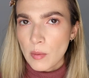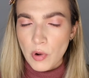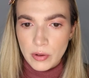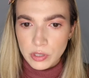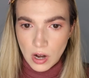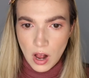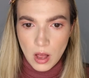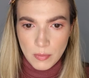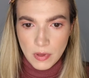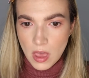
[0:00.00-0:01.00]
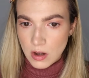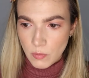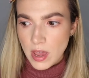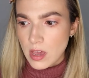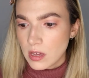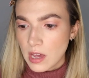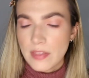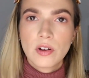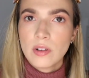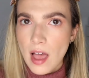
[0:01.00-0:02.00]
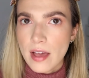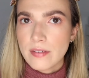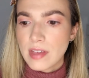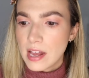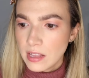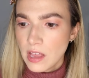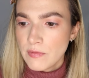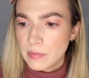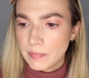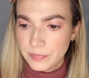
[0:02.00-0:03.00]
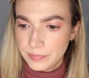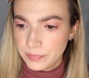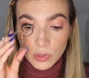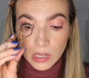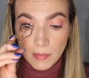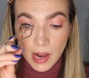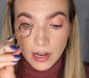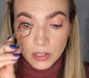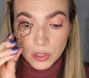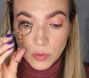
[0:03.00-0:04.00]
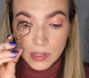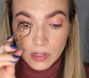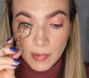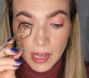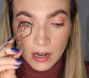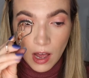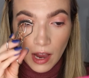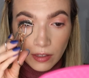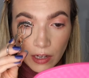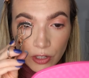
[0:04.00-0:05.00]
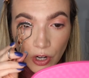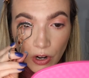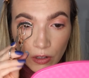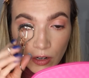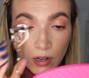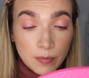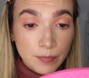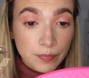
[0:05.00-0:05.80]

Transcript: our brows are up and awake and they're alive and I love them. I'm using my Tweezerman eyelash curler.